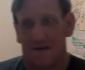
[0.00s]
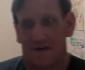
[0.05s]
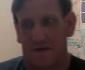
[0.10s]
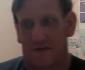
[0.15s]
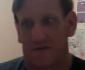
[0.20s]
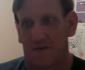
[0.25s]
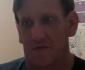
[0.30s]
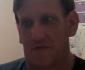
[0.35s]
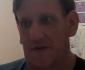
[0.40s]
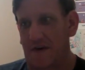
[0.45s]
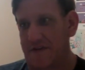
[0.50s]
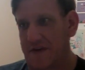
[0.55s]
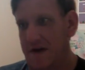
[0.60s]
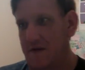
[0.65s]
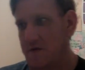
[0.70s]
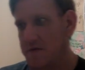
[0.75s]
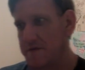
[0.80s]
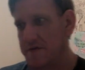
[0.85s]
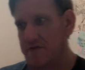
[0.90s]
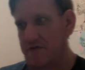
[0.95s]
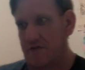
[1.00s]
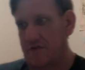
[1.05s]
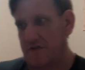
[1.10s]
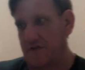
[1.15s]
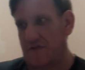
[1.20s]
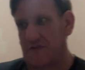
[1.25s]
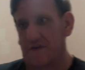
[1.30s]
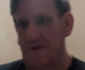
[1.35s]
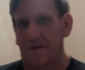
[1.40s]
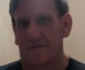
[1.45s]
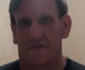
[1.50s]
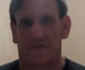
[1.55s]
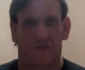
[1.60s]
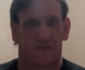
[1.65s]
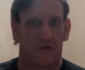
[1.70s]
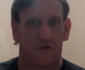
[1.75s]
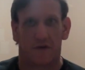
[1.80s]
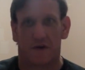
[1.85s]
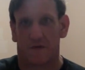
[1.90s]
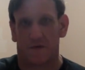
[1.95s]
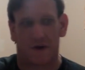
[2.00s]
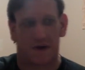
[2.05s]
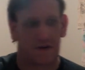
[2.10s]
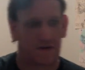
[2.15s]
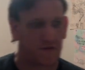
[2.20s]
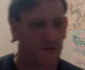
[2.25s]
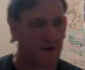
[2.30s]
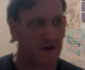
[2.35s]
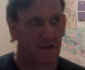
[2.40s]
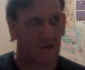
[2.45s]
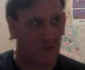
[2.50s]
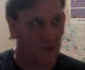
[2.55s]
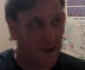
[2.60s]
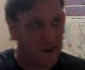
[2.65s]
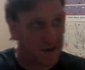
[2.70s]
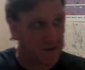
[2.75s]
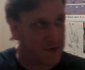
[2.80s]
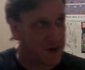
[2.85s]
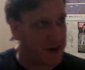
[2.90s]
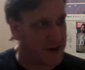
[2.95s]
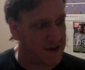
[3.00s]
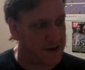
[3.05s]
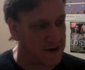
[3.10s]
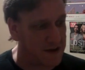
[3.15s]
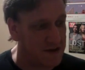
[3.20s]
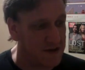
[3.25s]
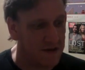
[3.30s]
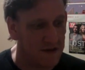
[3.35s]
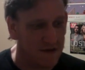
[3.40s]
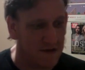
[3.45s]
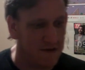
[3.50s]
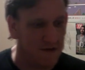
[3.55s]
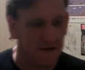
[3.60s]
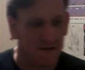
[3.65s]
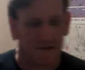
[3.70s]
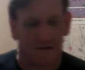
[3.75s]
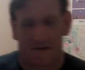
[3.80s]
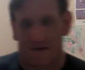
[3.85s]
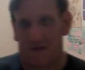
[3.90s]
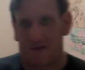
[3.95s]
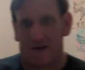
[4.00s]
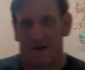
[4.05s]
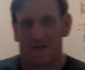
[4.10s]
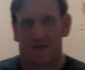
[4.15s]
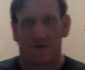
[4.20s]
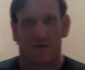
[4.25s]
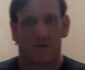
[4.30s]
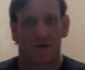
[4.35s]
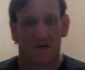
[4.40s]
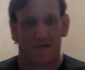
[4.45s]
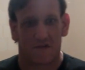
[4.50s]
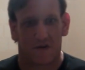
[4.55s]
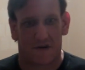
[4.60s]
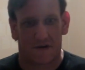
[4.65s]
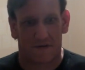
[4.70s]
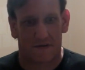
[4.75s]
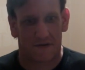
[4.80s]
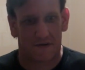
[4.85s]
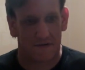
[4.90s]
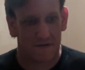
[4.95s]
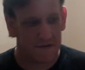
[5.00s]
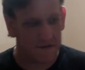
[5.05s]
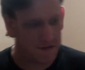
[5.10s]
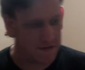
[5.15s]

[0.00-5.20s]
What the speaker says: It seems like that would have been just as safe as turning around and trying to land back in Atlanta or whatever, I don't know.